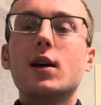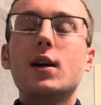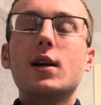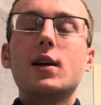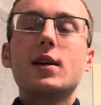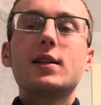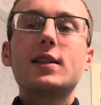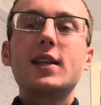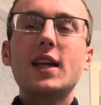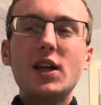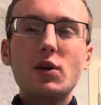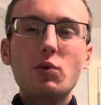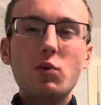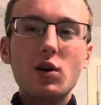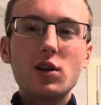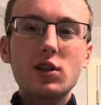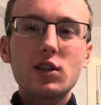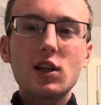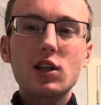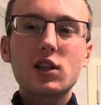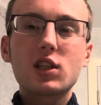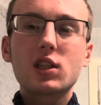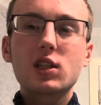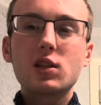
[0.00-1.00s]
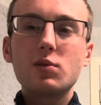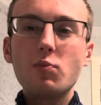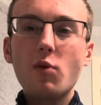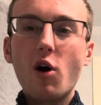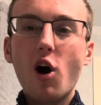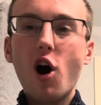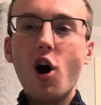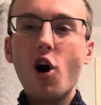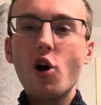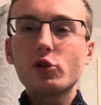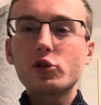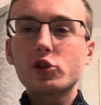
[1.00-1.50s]
She was a
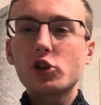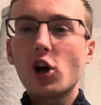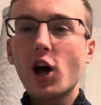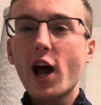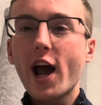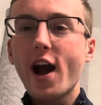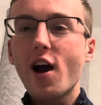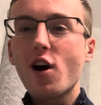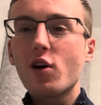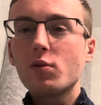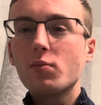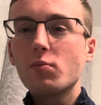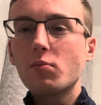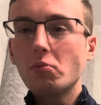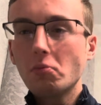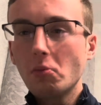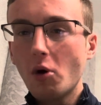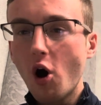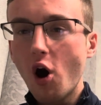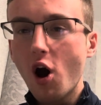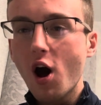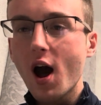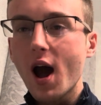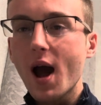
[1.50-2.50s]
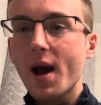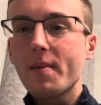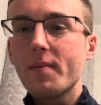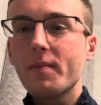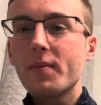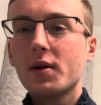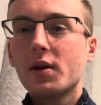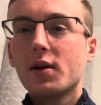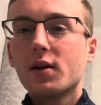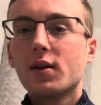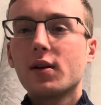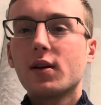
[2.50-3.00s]
small town
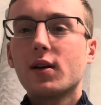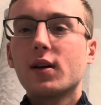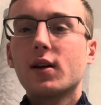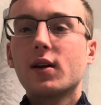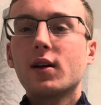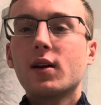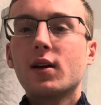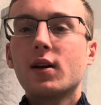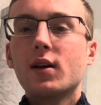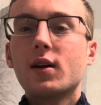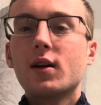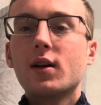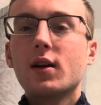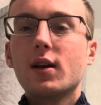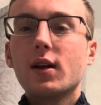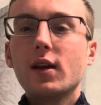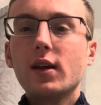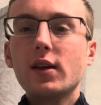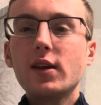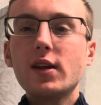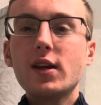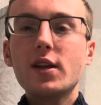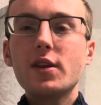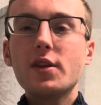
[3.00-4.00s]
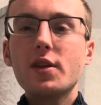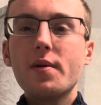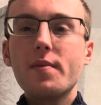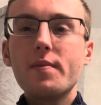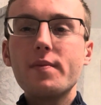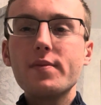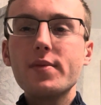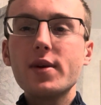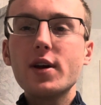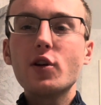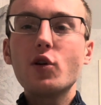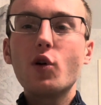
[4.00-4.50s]
mom in the
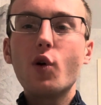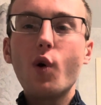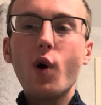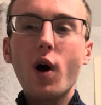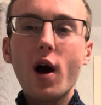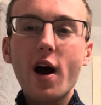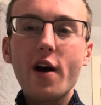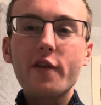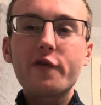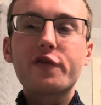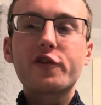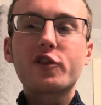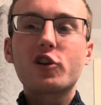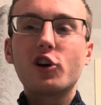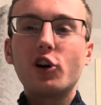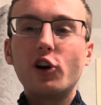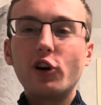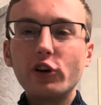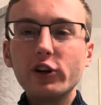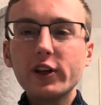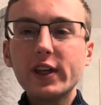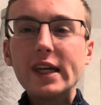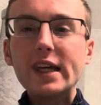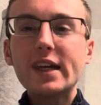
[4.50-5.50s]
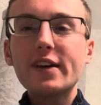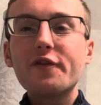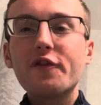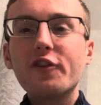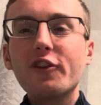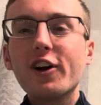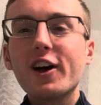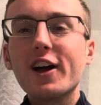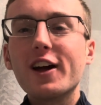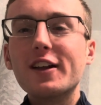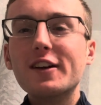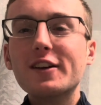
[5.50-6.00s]
middle of
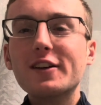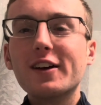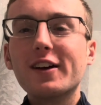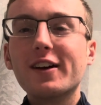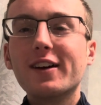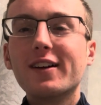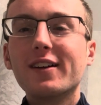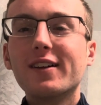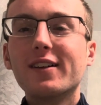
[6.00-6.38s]
Cleveland